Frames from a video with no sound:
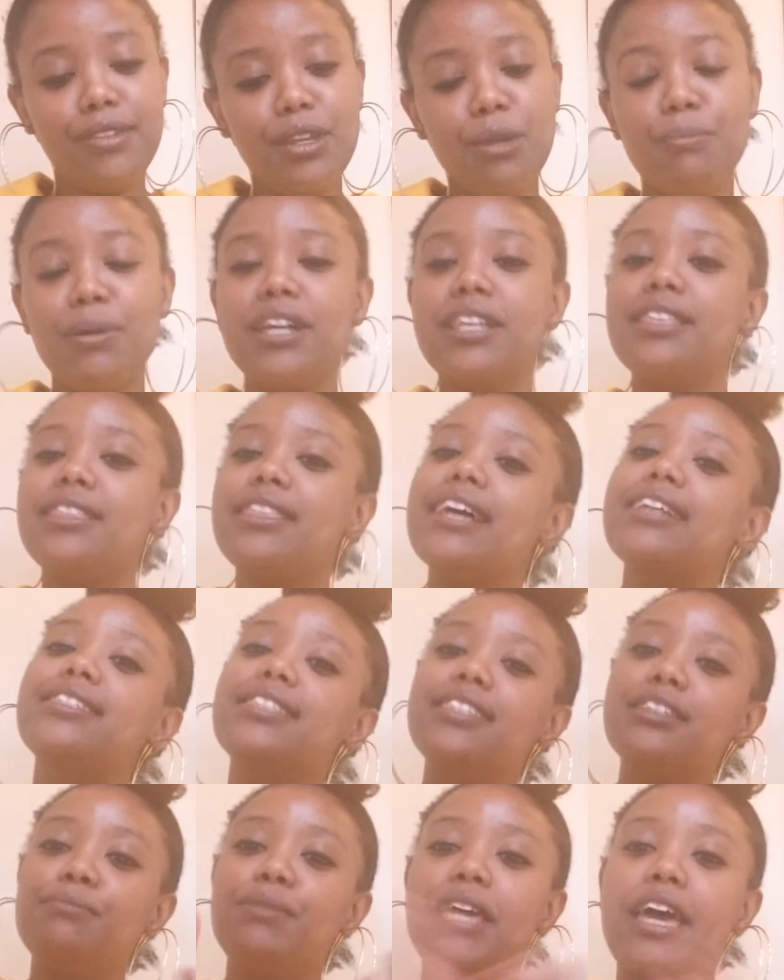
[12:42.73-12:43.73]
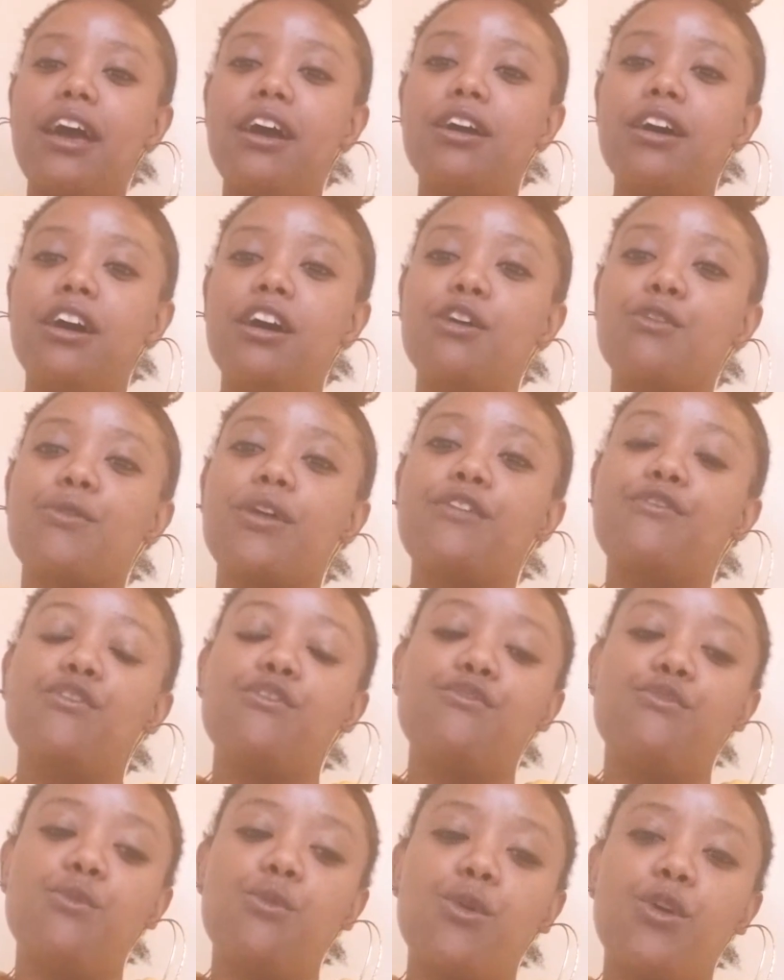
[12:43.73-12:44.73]
But next thing to be grateful
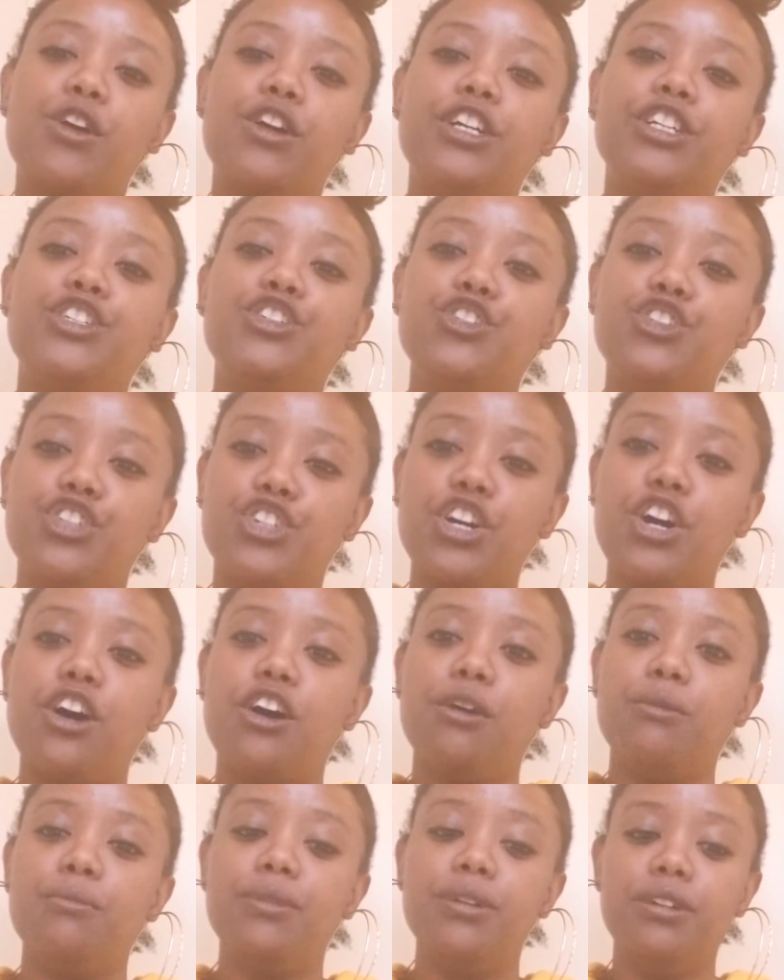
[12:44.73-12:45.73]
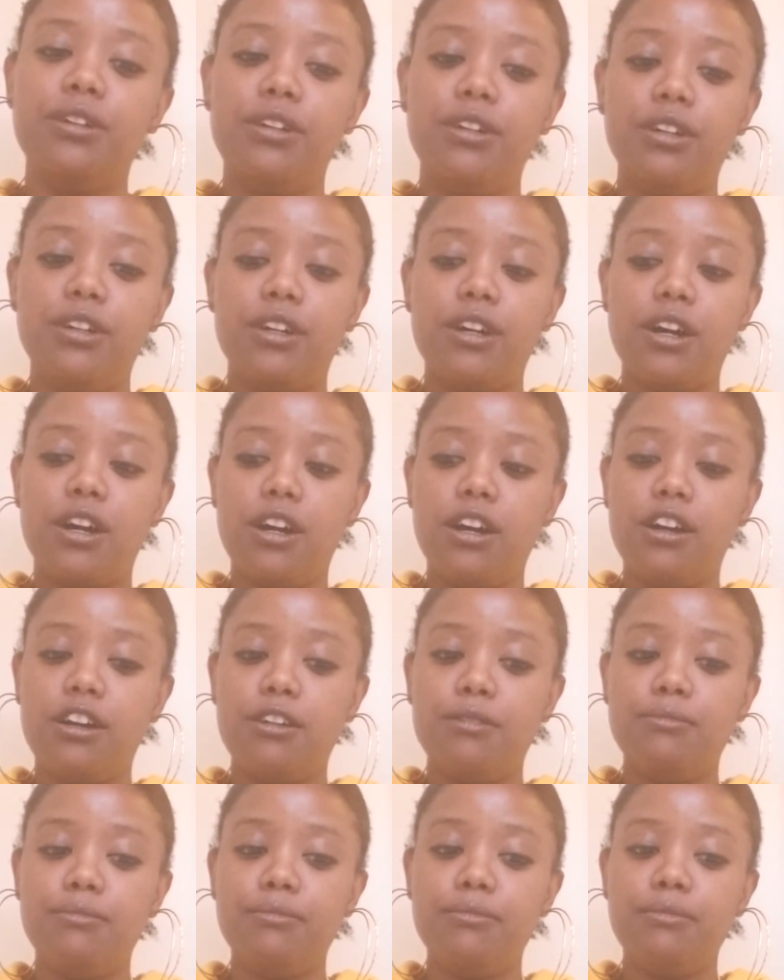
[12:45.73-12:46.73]
for is your job.
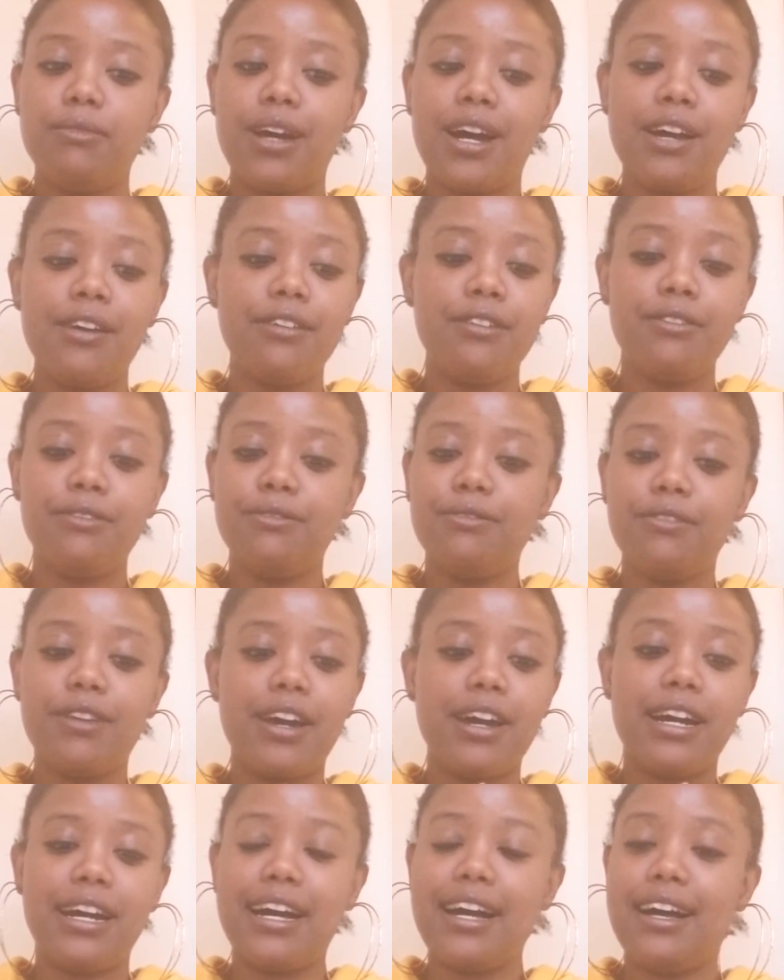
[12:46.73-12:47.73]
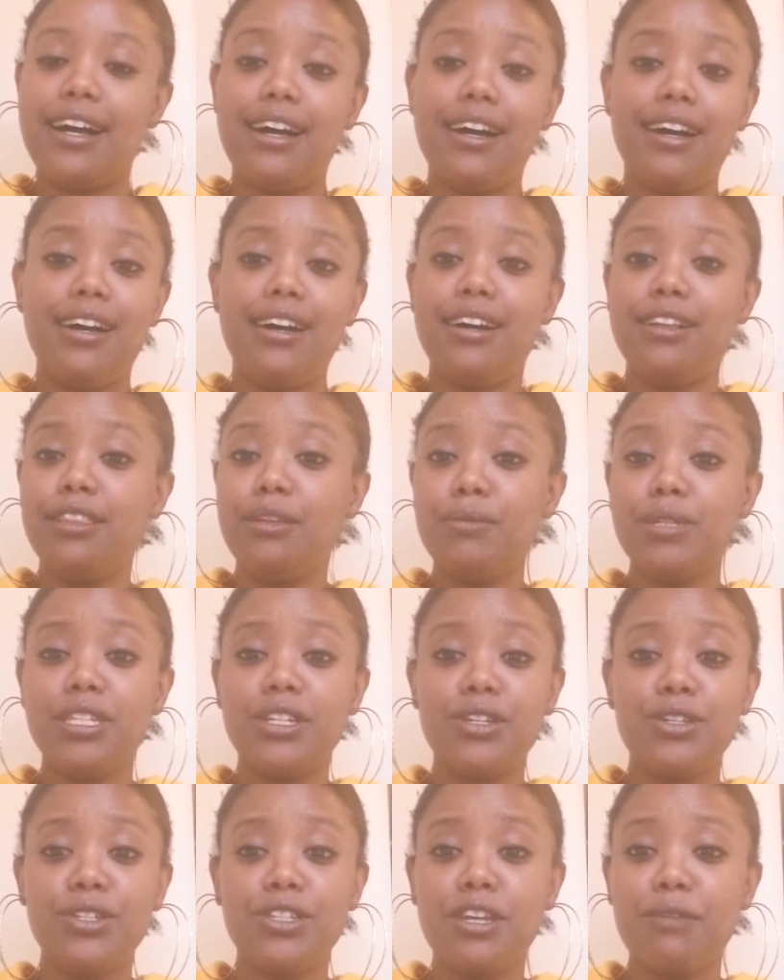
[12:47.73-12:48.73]
Let me
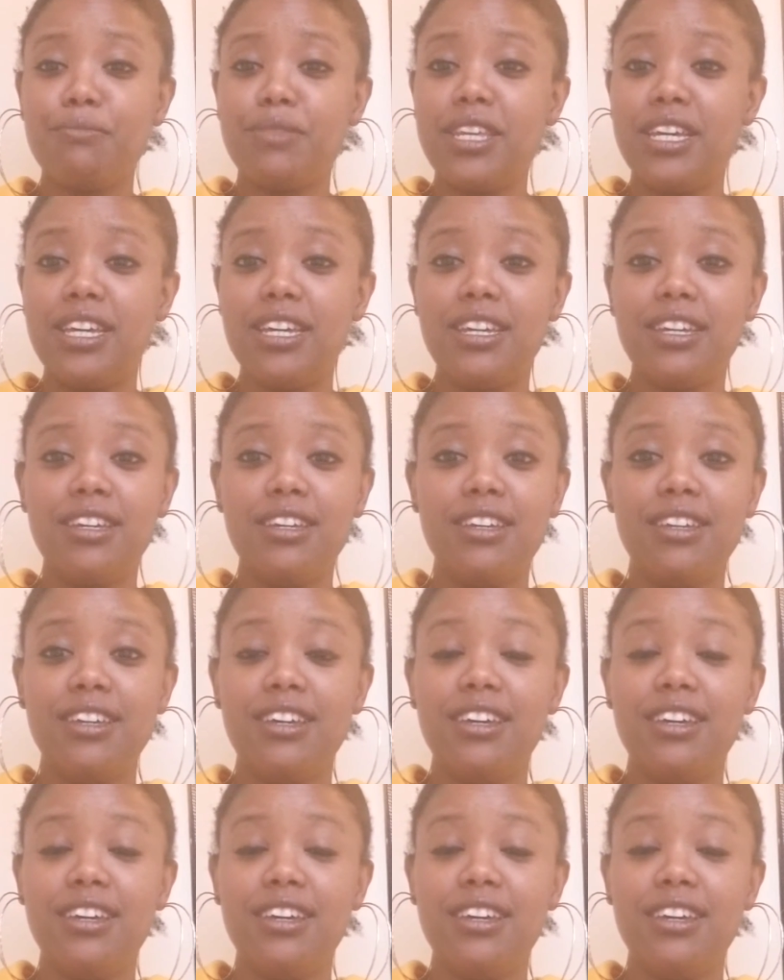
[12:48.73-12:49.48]
tell you something.